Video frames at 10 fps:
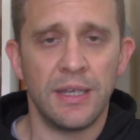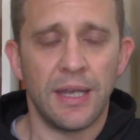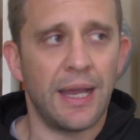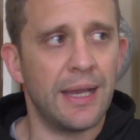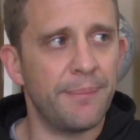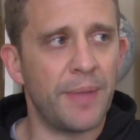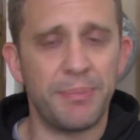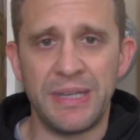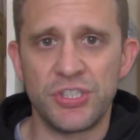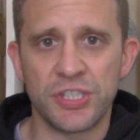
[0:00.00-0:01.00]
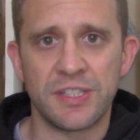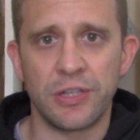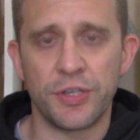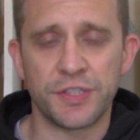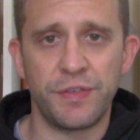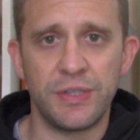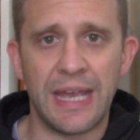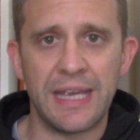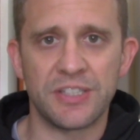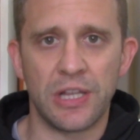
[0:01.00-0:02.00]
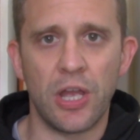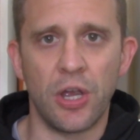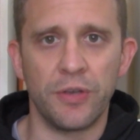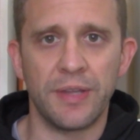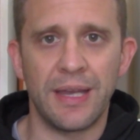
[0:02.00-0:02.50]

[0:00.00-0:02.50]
I mean, just the last few days alone,